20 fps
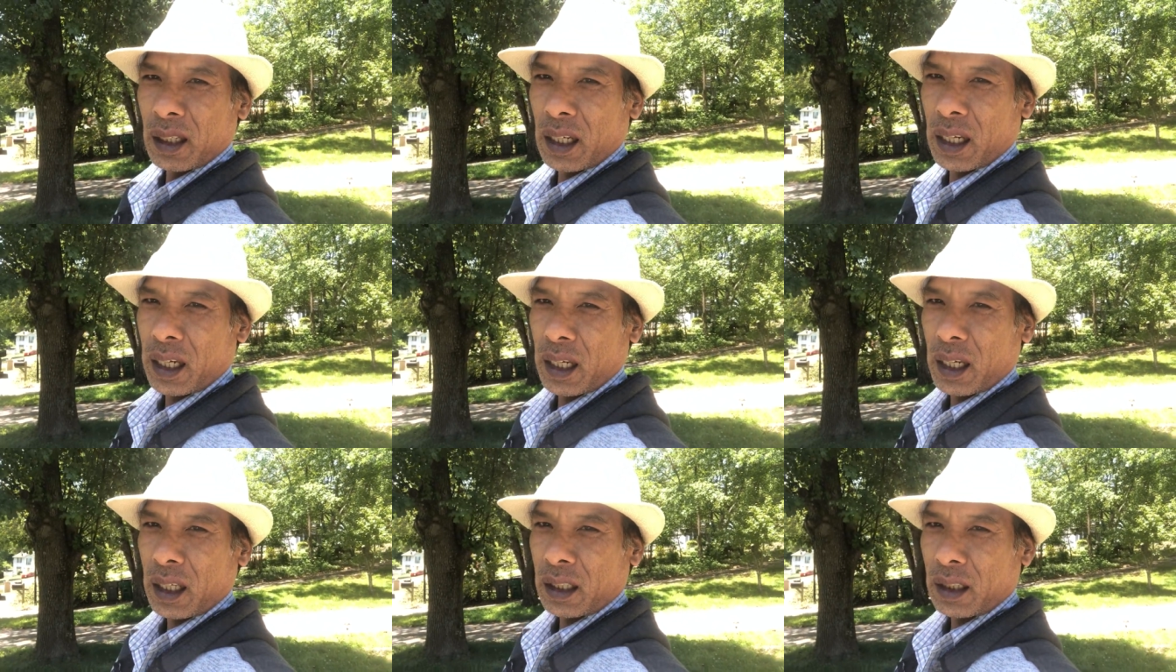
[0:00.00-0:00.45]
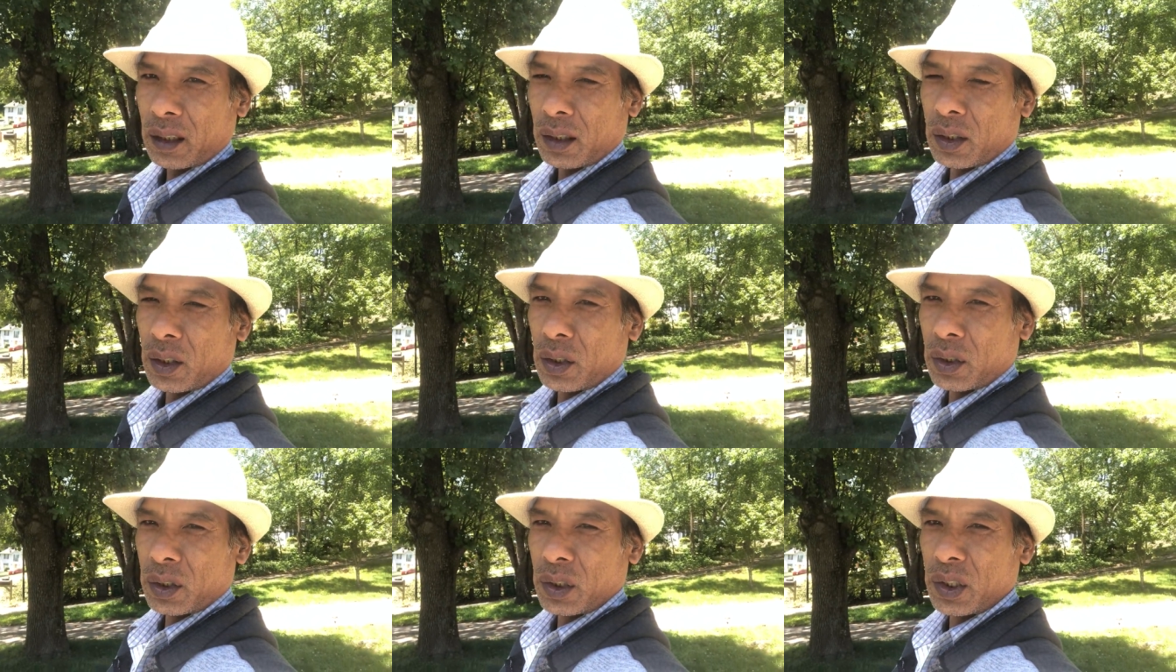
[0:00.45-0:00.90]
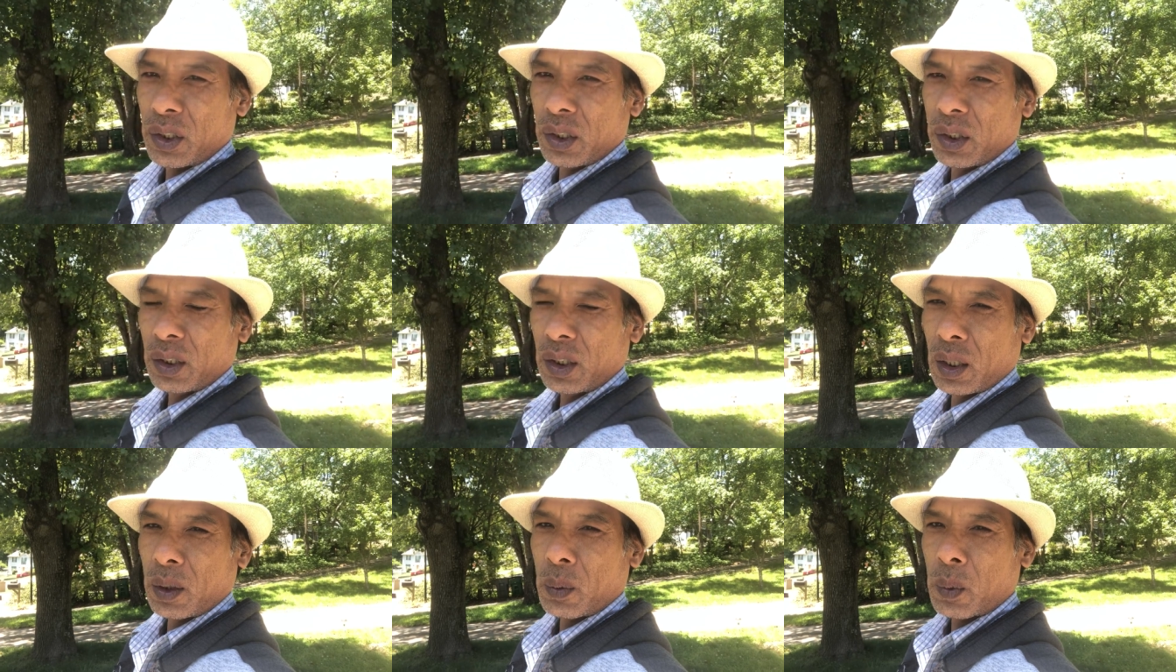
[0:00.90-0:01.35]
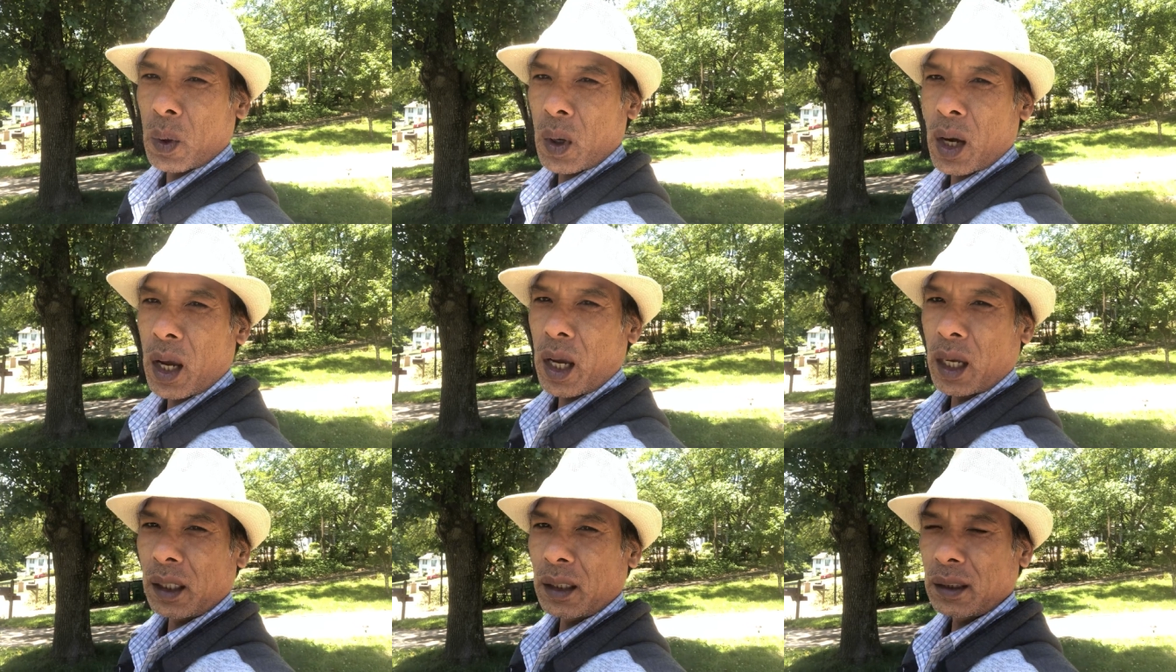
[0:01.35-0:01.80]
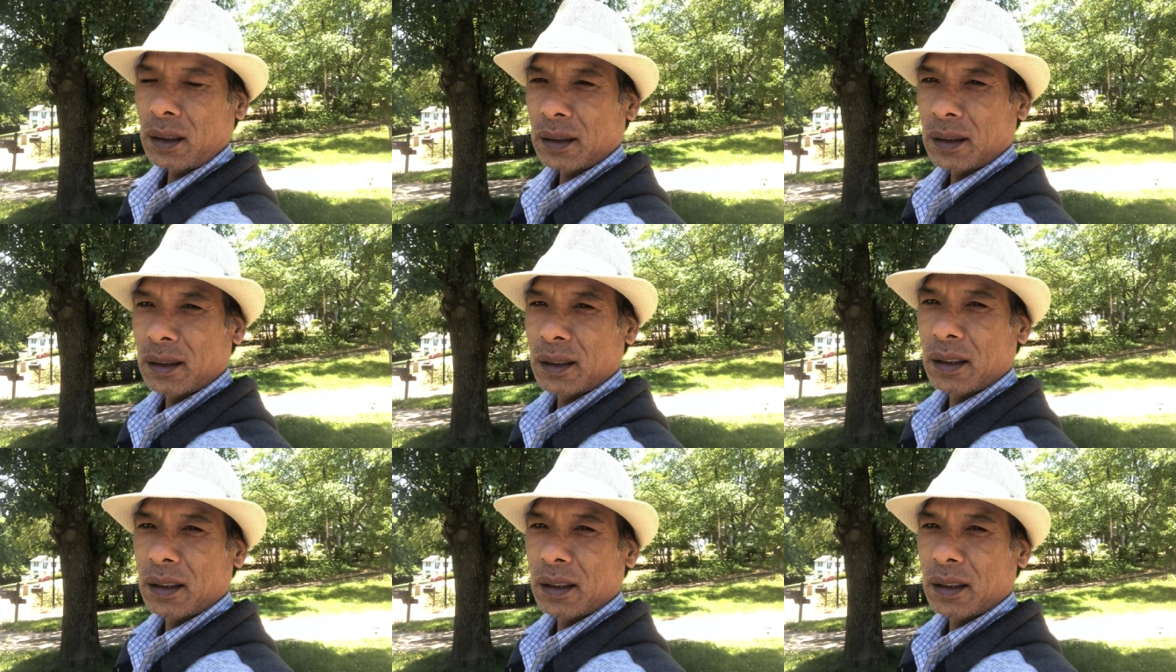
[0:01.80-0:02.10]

And you, the one